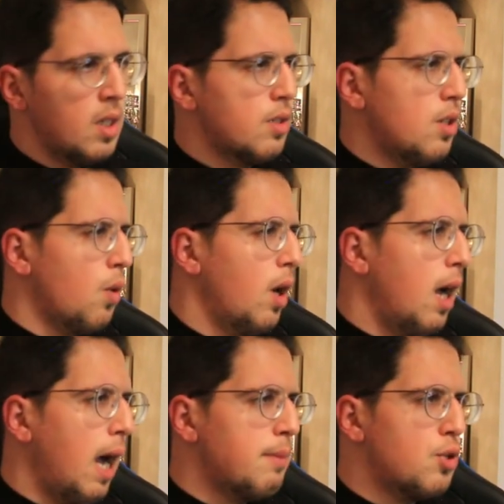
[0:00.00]
So,
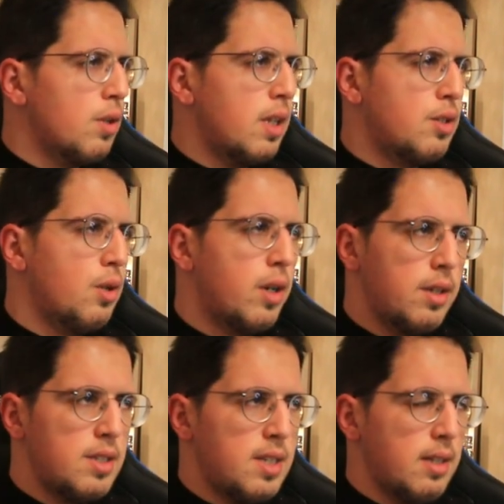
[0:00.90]
I'm sure that you heard
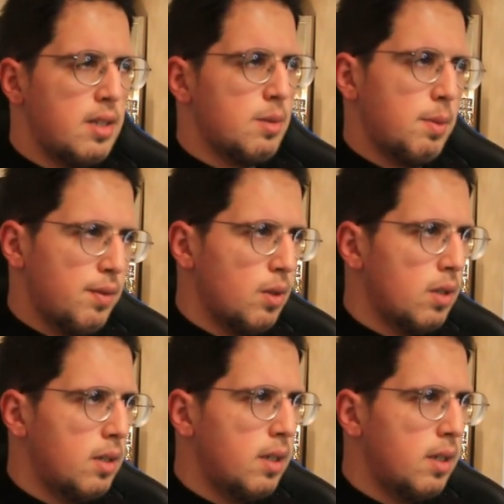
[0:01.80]
this sentence before,